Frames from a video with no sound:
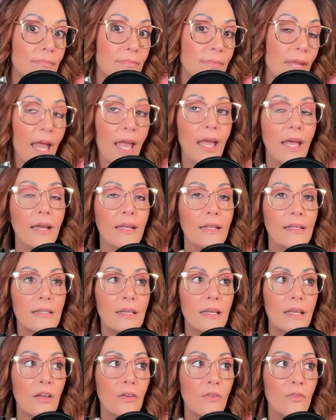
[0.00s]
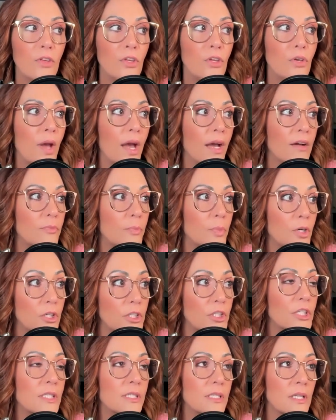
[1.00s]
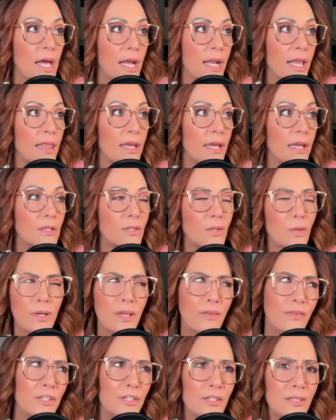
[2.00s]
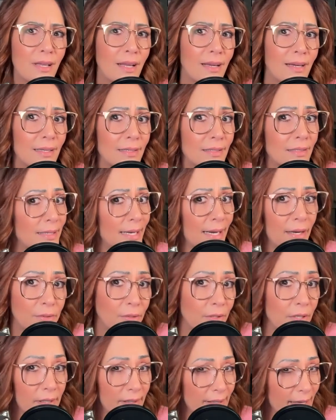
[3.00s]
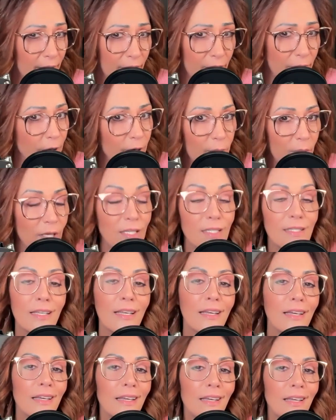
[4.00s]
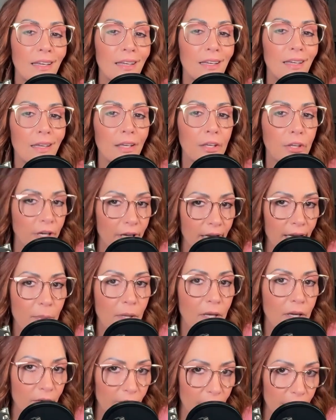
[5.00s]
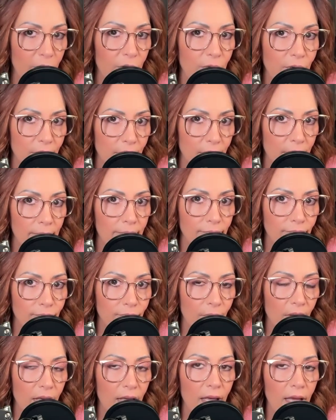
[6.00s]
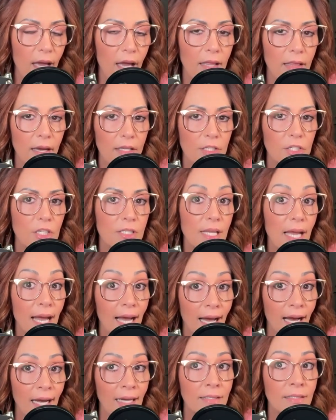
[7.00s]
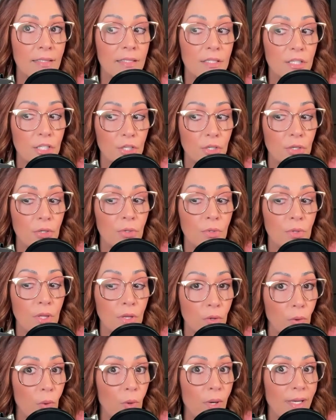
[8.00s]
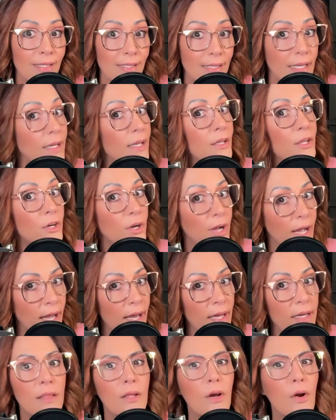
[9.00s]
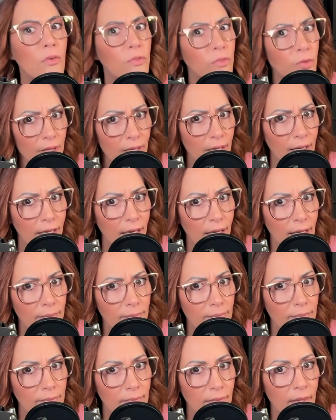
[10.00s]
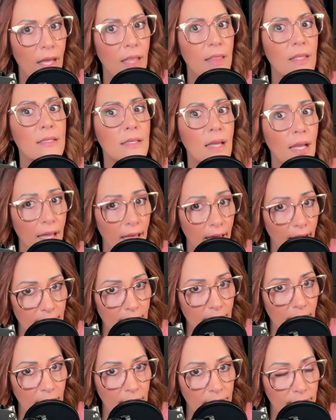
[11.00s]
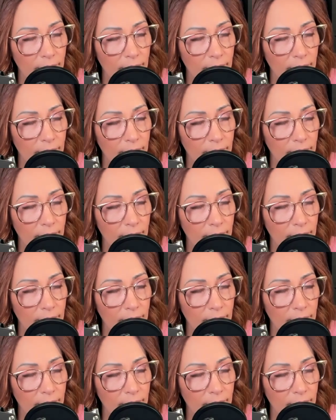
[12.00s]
And if you have purchased a lot of things or even just downloaded a lot of freebies, you're going to be confused. And that just adds to the noise in your head and the overthinking and the second guessing